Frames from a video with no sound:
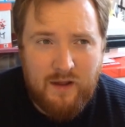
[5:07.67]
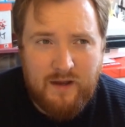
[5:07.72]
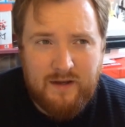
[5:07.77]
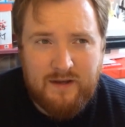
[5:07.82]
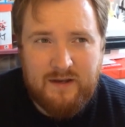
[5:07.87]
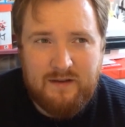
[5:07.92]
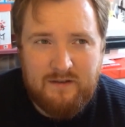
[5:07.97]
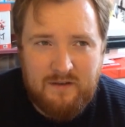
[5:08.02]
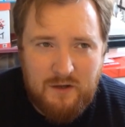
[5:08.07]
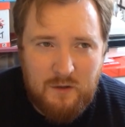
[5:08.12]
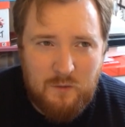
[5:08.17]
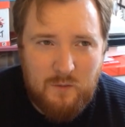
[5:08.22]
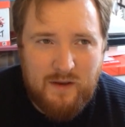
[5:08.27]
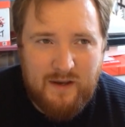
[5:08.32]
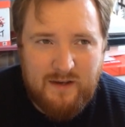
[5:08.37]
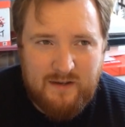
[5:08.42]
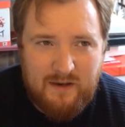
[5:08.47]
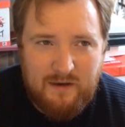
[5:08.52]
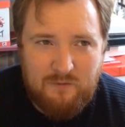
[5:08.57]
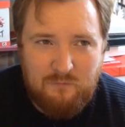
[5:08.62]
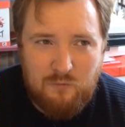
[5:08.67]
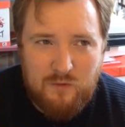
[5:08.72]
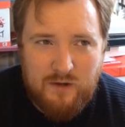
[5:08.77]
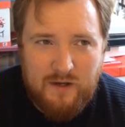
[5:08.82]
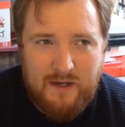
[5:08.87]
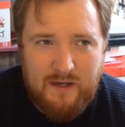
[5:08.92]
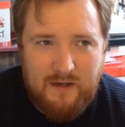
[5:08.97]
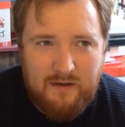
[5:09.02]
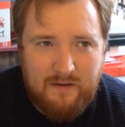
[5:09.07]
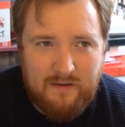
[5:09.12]
And it
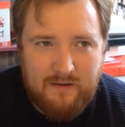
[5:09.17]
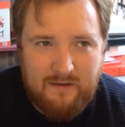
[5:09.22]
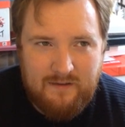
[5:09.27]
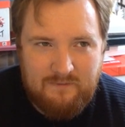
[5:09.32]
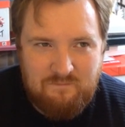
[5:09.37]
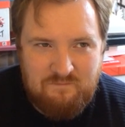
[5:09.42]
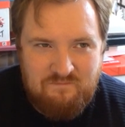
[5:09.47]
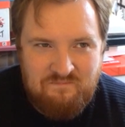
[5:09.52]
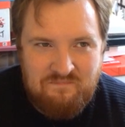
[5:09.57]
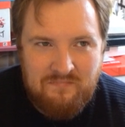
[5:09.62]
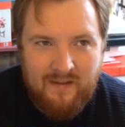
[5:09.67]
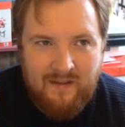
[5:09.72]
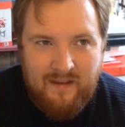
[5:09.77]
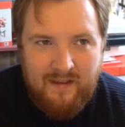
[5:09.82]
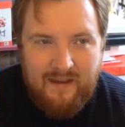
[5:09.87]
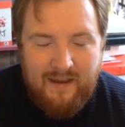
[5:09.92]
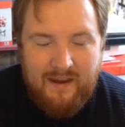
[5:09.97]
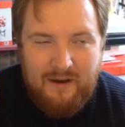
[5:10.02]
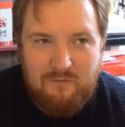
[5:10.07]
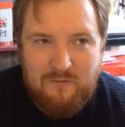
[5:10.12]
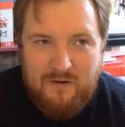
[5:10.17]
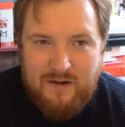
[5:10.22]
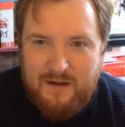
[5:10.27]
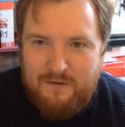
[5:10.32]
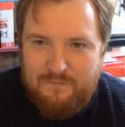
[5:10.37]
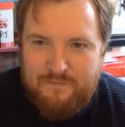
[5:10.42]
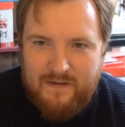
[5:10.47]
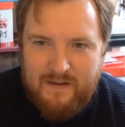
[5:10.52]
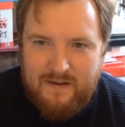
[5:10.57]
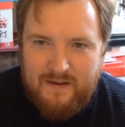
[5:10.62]
really
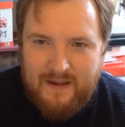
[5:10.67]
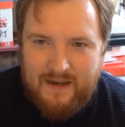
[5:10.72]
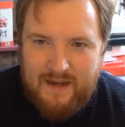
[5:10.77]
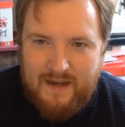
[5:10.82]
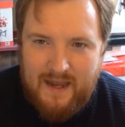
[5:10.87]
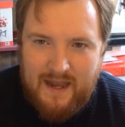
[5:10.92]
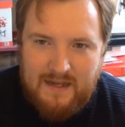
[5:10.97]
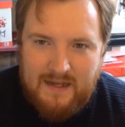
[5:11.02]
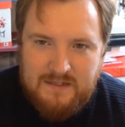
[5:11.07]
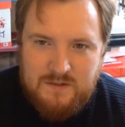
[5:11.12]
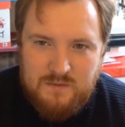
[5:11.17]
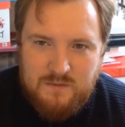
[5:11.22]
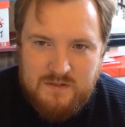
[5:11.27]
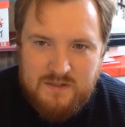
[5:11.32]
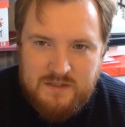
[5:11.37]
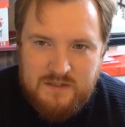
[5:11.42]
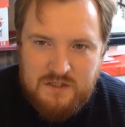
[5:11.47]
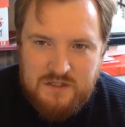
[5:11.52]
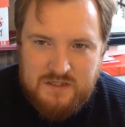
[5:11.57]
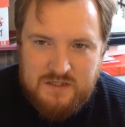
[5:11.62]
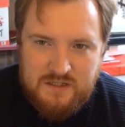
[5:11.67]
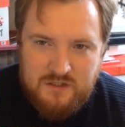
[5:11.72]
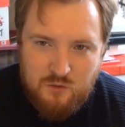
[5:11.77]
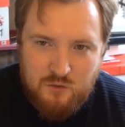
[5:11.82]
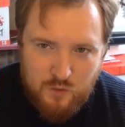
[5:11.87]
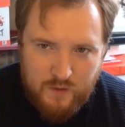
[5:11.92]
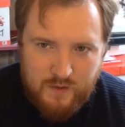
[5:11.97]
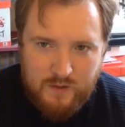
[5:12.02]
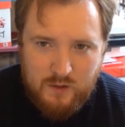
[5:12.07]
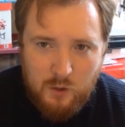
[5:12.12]
felt like Cats was just this
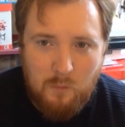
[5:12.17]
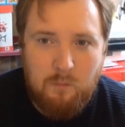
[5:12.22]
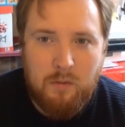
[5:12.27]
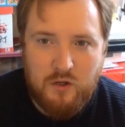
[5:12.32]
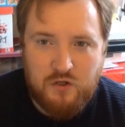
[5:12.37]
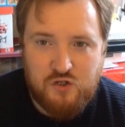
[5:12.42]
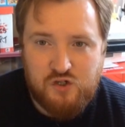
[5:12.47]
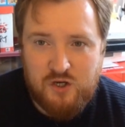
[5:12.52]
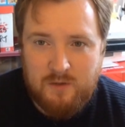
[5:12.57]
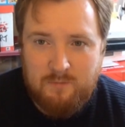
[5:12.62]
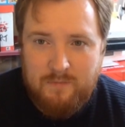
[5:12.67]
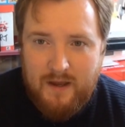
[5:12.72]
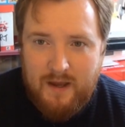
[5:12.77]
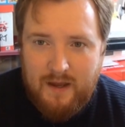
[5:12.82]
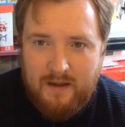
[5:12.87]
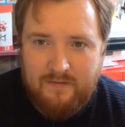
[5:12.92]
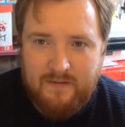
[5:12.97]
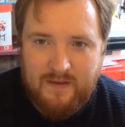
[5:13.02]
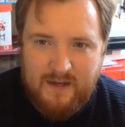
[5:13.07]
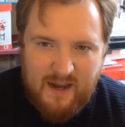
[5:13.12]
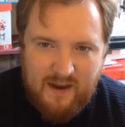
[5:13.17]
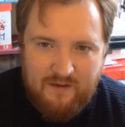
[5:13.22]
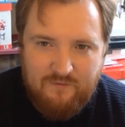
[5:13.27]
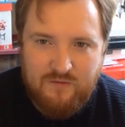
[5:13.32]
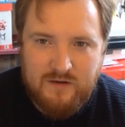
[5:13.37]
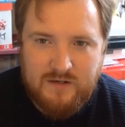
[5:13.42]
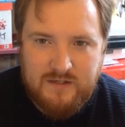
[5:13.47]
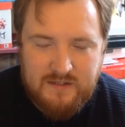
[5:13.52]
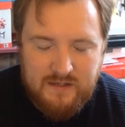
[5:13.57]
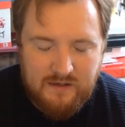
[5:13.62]
critical punching bag that
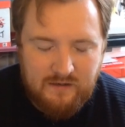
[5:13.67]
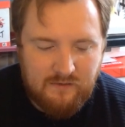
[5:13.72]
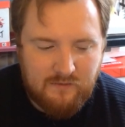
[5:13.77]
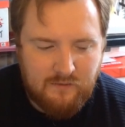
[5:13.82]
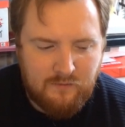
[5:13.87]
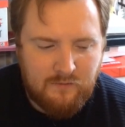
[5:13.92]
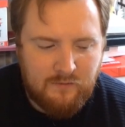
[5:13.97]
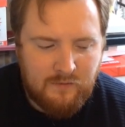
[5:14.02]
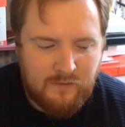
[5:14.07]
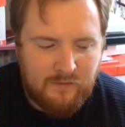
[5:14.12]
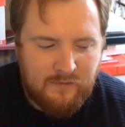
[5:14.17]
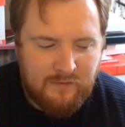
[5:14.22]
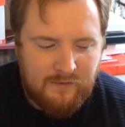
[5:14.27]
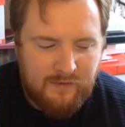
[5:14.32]
every single